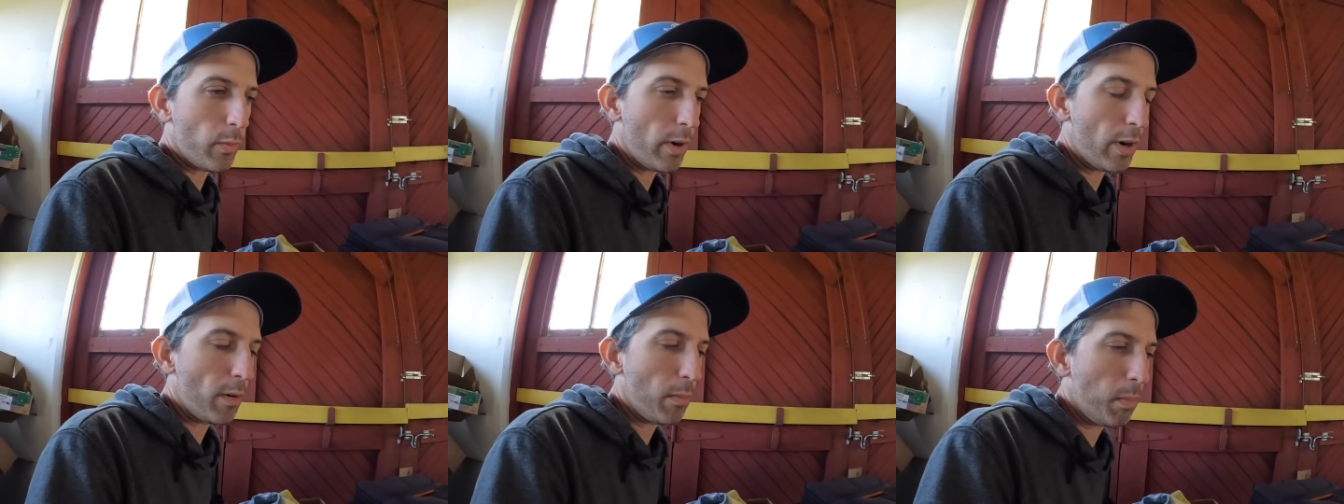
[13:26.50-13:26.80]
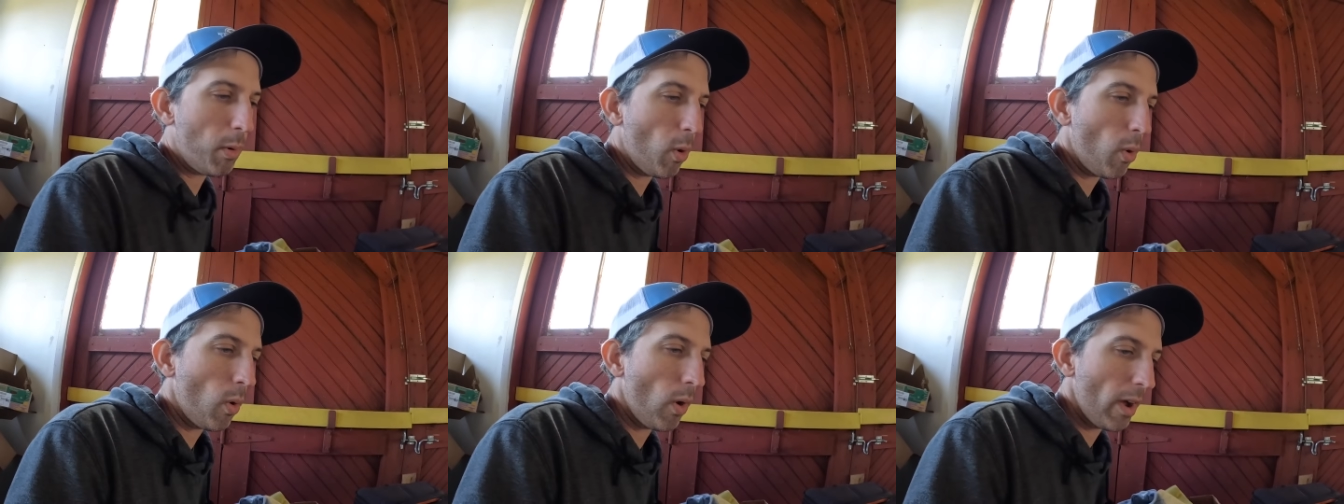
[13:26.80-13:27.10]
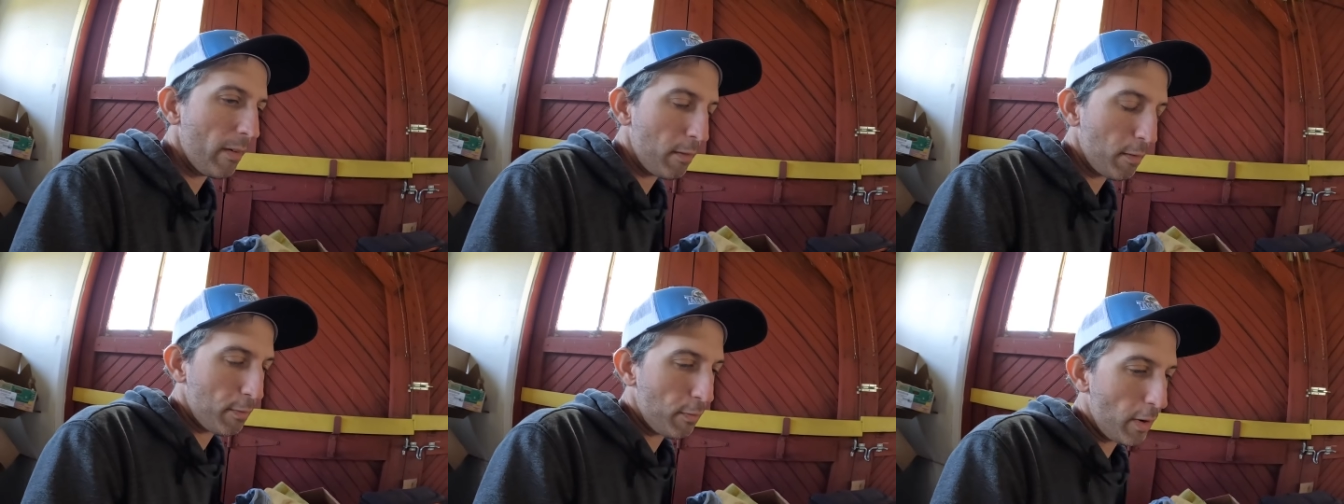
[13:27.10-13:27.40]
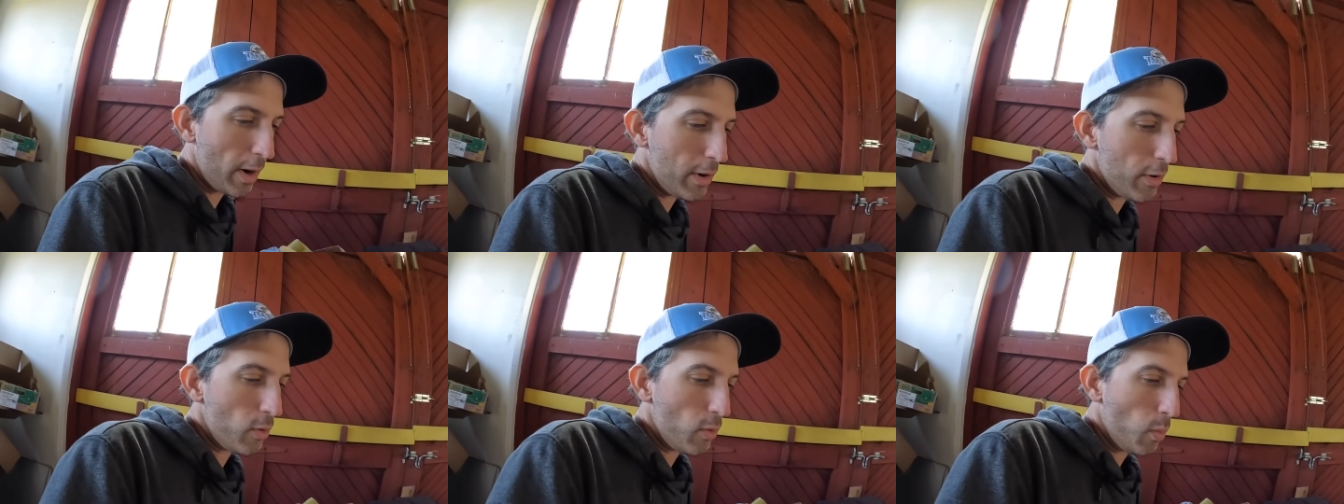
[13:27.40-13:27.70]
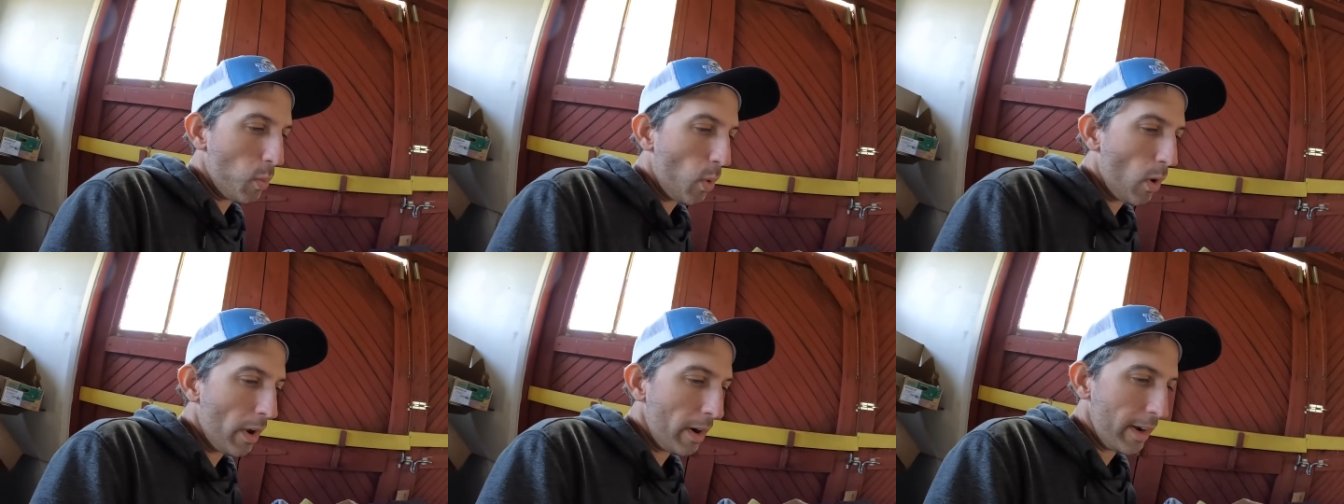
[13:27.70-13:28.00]
rare bowl. I have a friend who
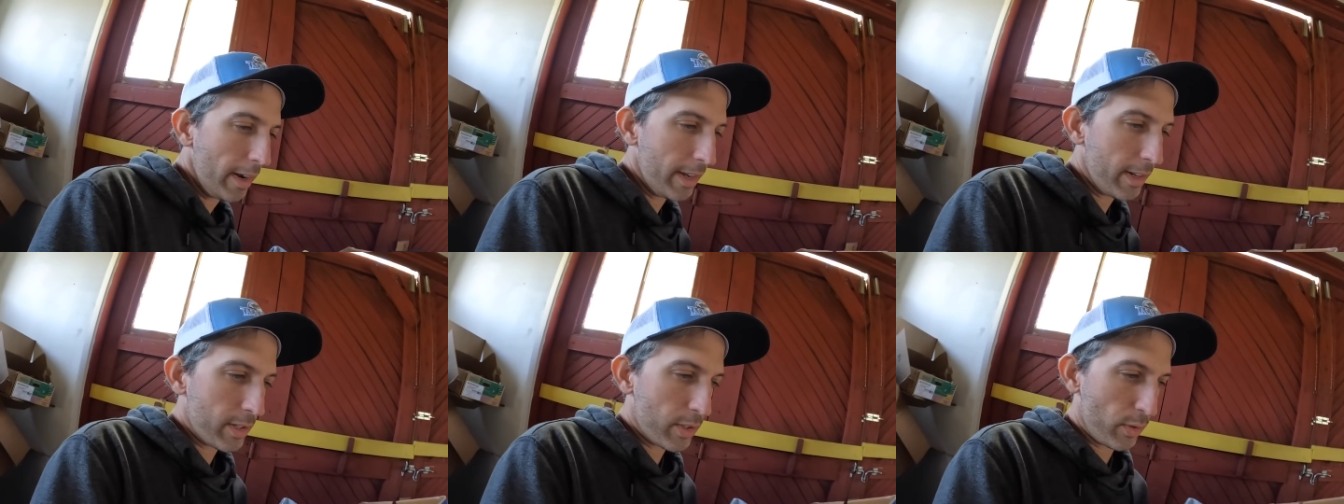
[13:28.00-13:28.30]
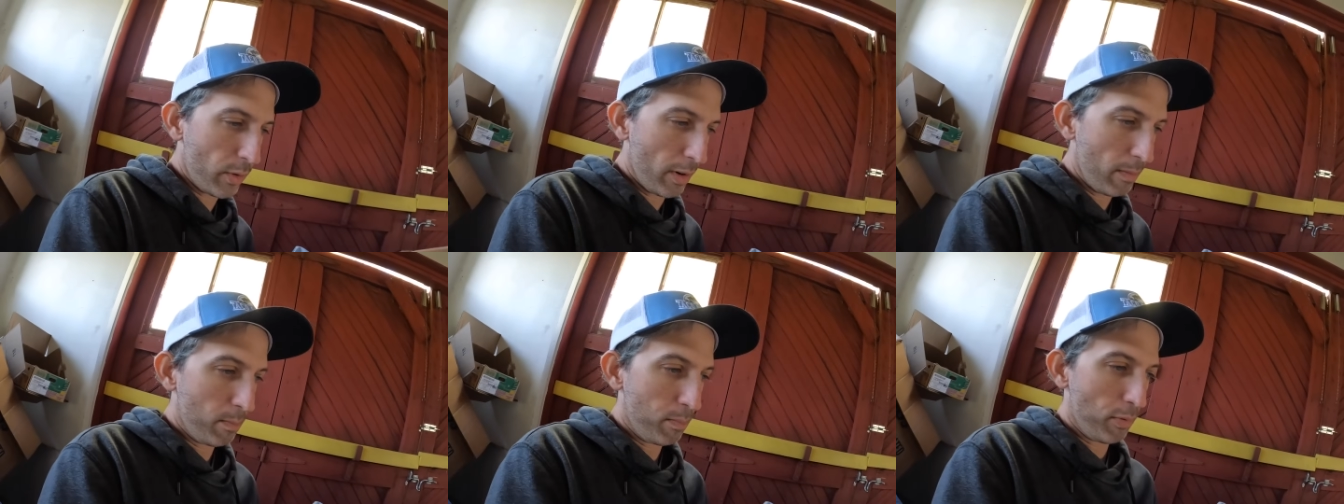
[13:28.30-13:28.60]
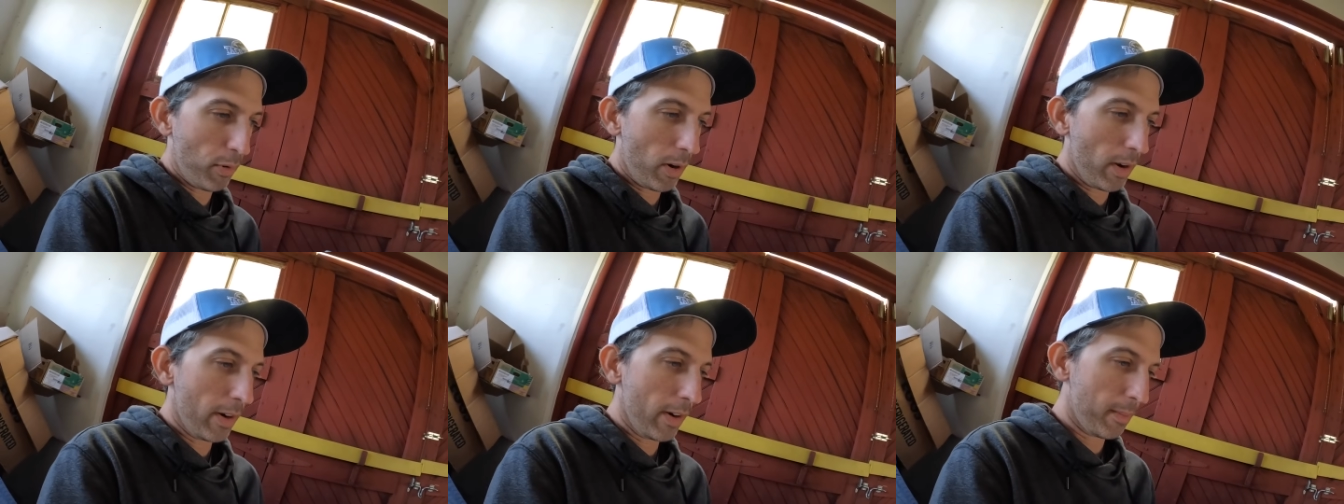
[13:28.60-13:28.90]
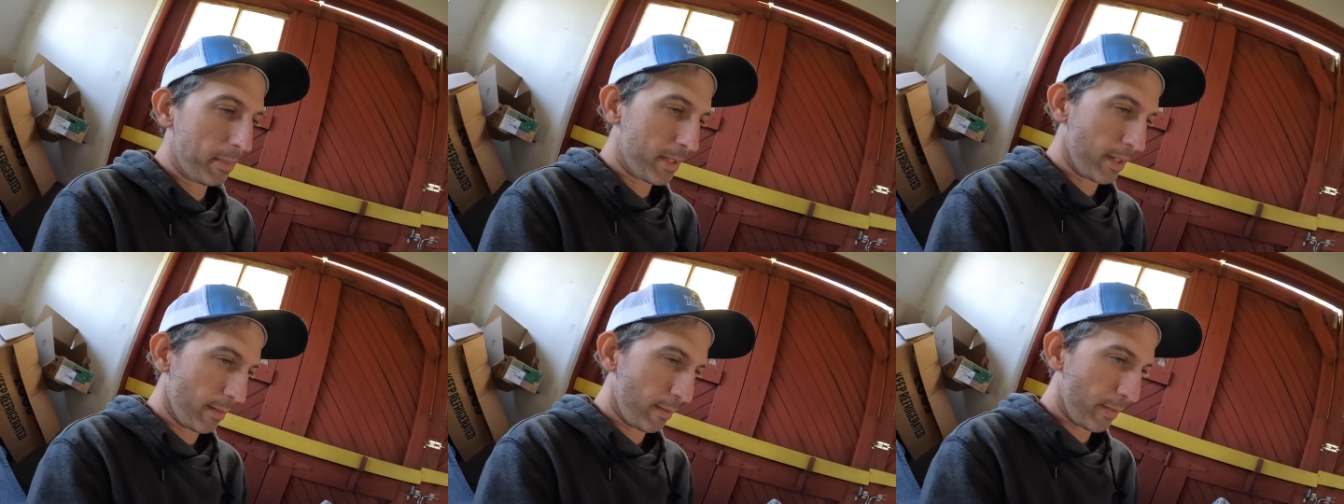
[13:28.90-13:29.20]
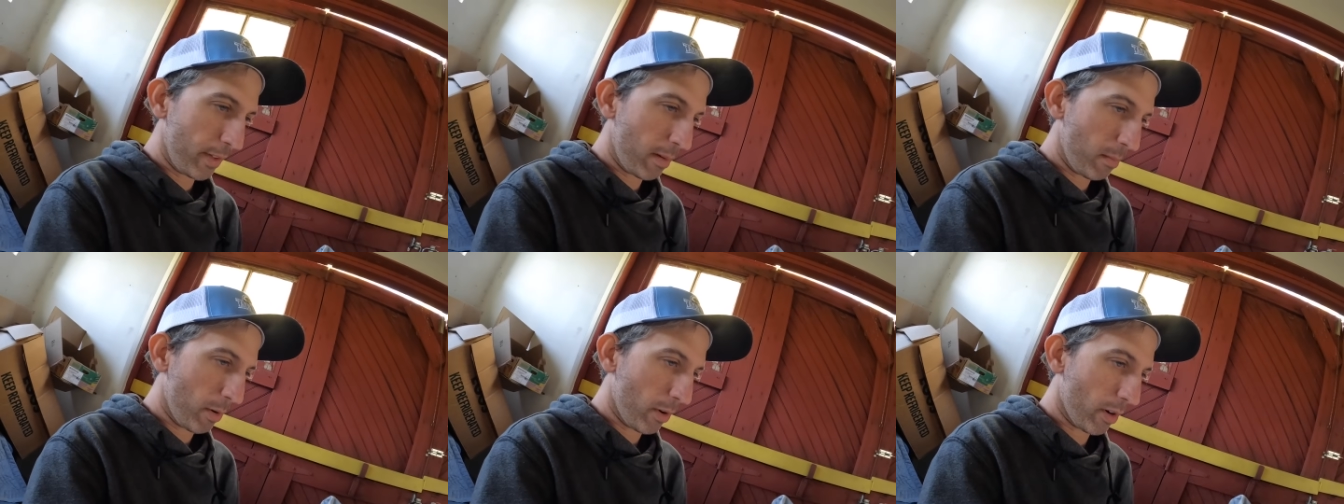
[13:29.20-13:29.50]
wanted it, so I brought it up to the
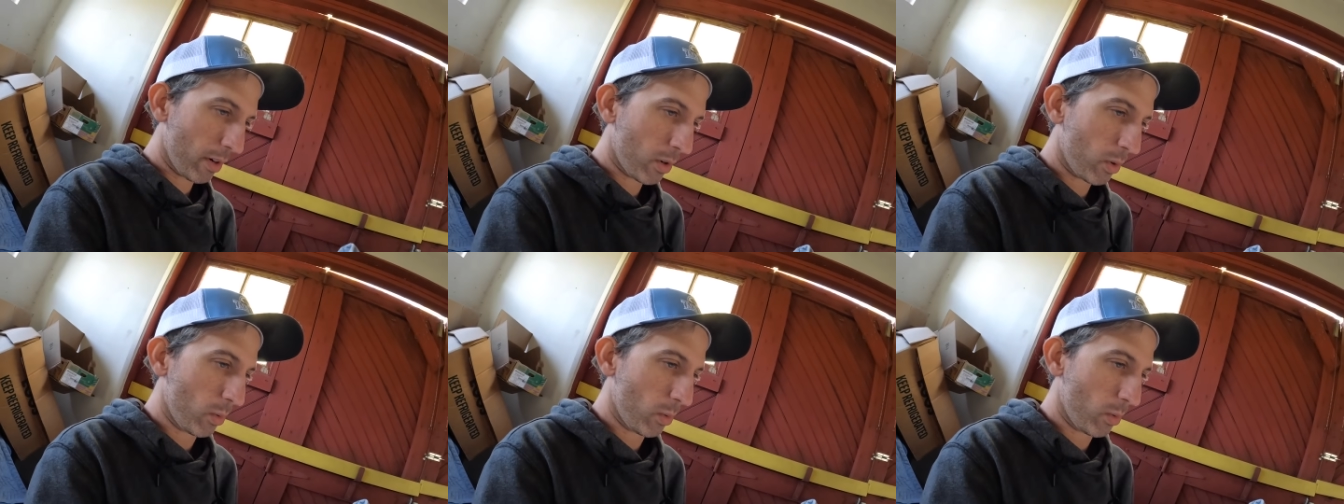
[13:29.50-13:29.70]
flea market.